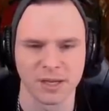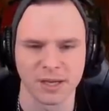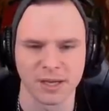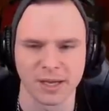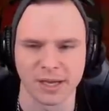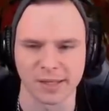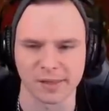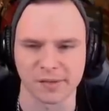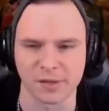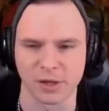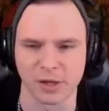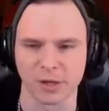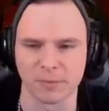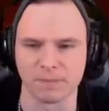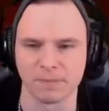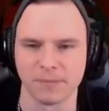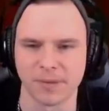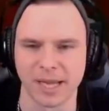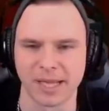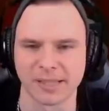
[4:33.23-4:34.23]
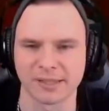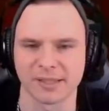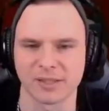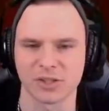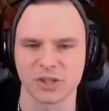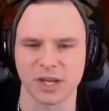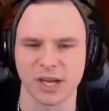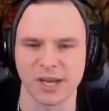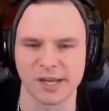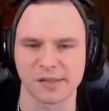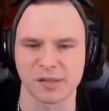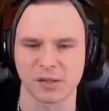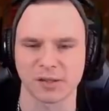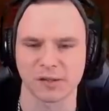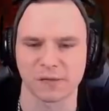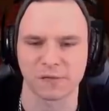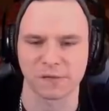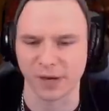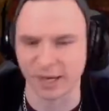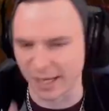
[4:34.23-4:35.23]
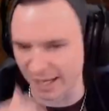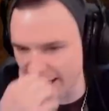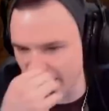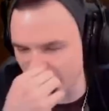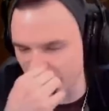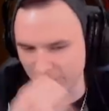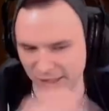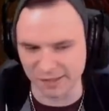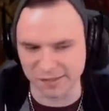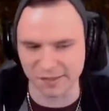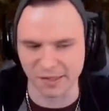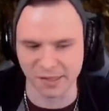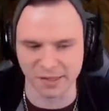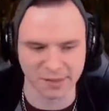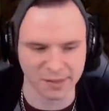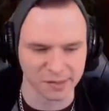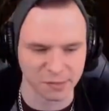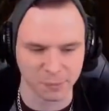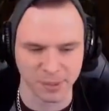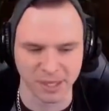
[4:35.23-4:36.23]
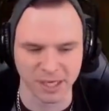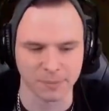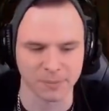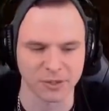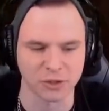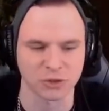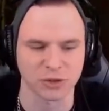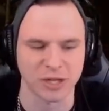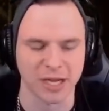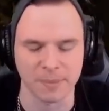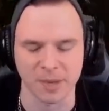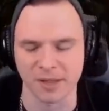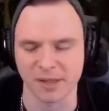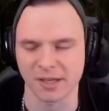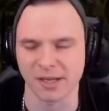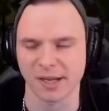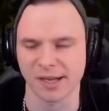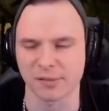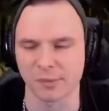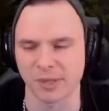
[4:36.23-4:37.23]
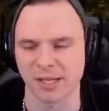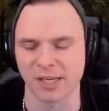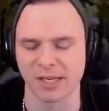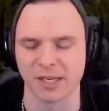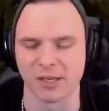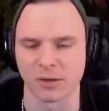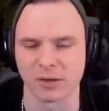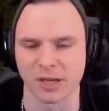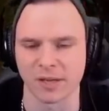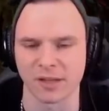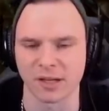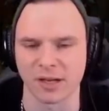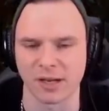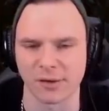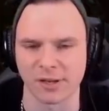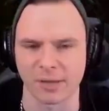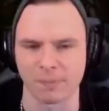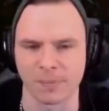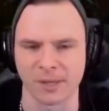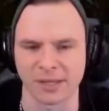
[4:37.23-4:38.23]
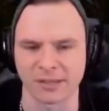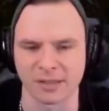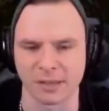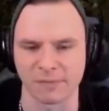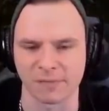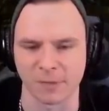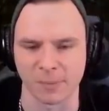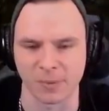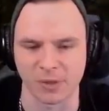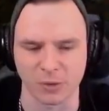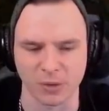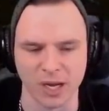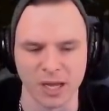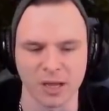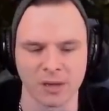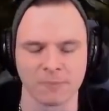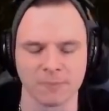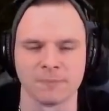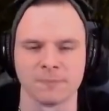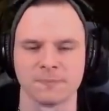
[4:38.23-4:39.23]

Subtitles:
That's good. Entered chase, got the free hit, reset this, pick up the trap. Other guys get healed, other guy will get picked up from the ground.